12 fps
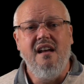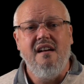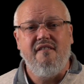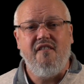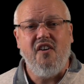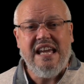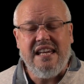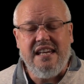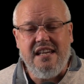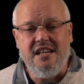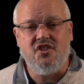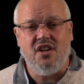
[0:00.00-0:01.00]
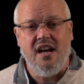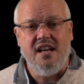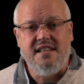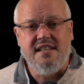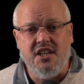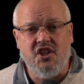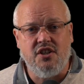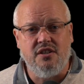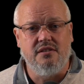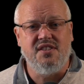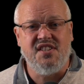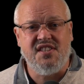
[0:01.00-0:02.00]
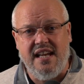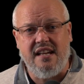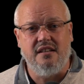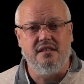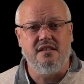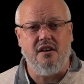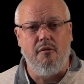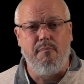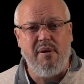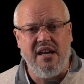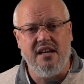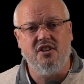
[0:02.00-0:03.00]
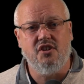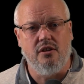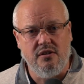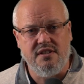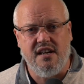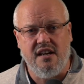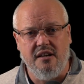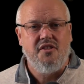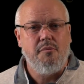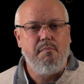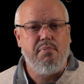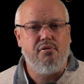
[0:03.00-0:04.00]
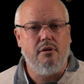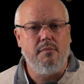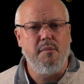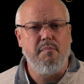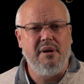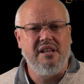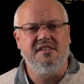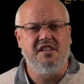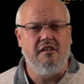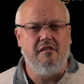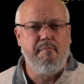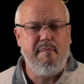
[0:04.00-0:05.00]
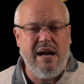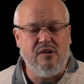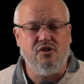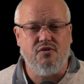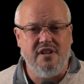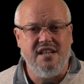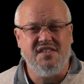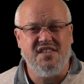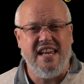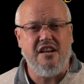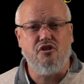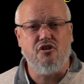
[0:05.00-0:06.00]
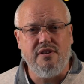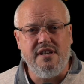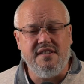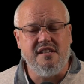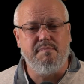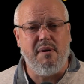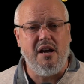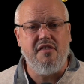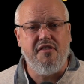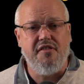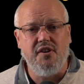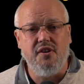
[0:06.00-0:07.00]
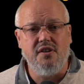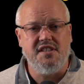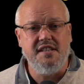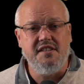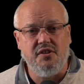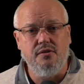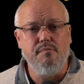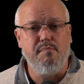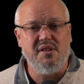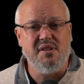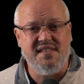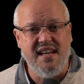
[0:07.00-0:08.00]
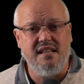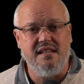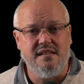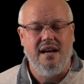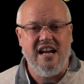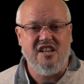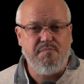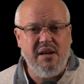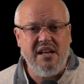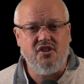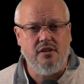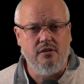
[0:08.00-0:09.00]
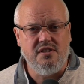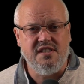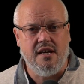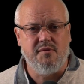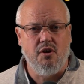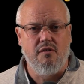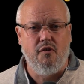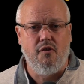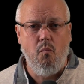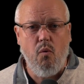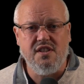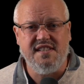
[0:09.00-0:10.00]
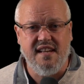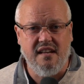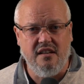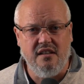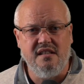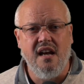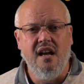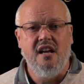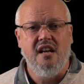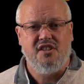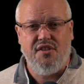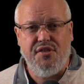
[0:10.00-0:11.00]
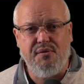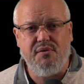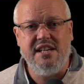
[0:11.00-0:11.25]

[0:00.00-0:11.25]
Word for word: for each additional second of page load time. The probability of bounce rates increases by 32% as page load times go from one second to three